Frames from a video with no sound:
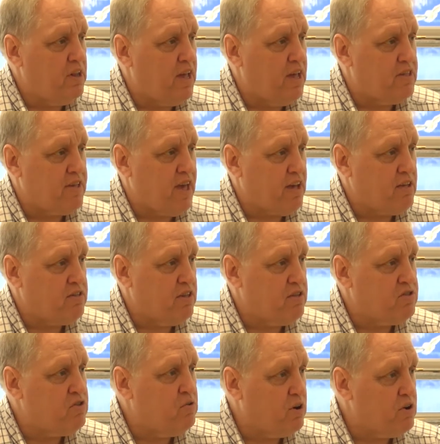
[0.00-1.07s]
has
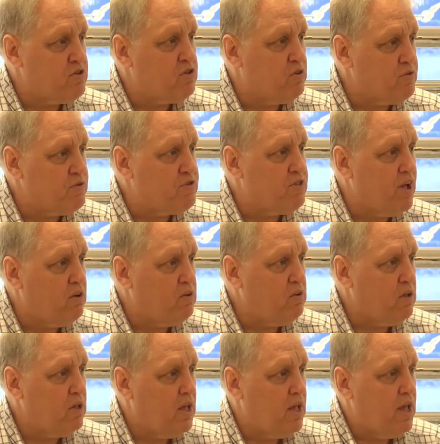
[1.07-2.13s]
access to our service now.
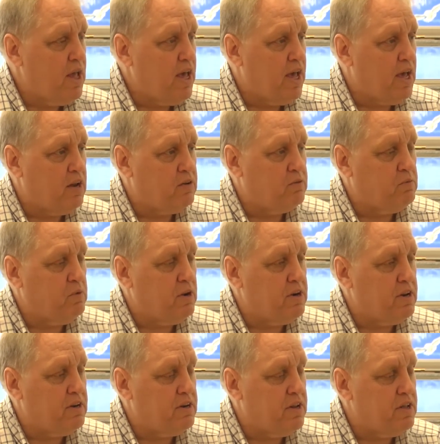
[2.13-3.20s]
And what
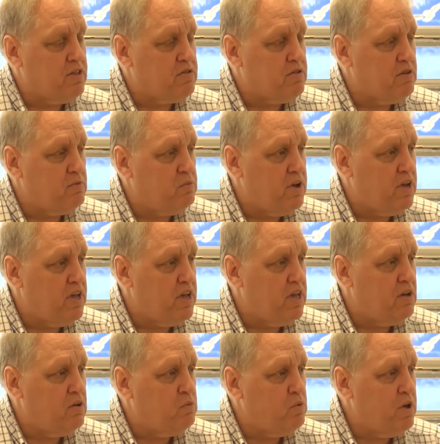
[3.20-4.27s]
it is,
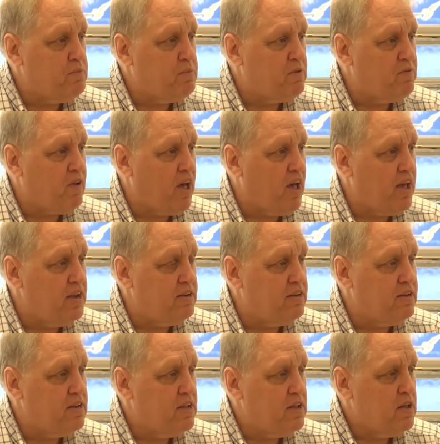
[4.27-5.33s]
we provide
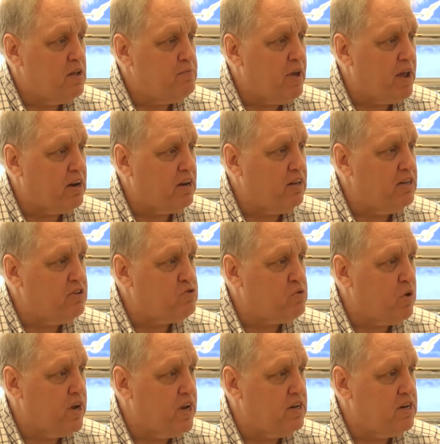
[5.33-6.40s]
medically
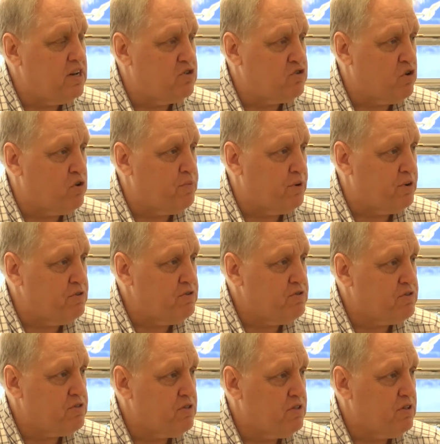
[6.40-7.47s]
trained
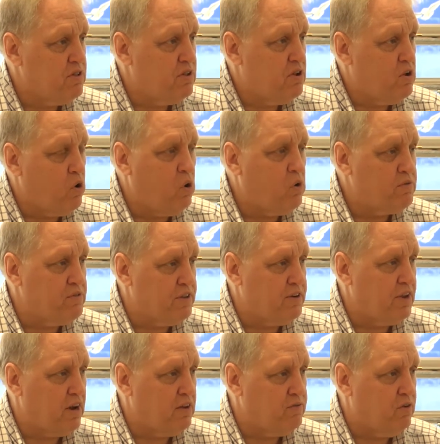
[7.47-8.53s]
interpreters over the
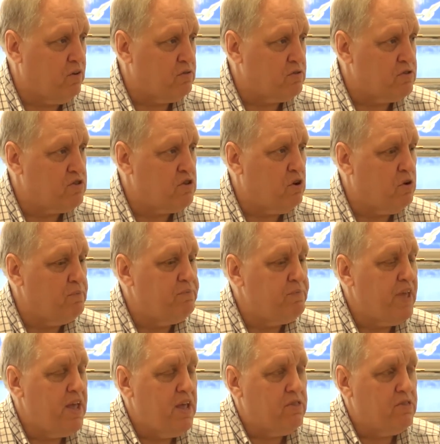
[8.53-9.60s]
telephone. So
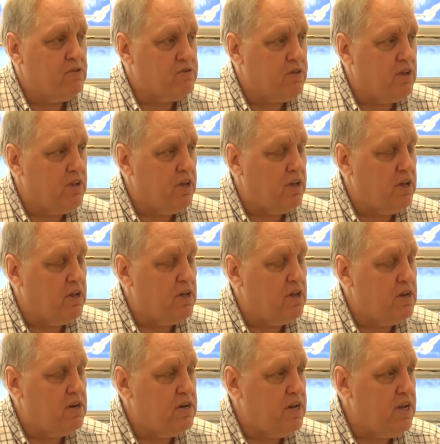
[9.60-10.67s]
there's a
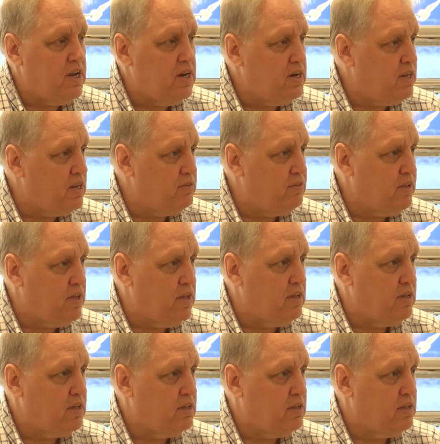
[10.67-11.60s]
need in the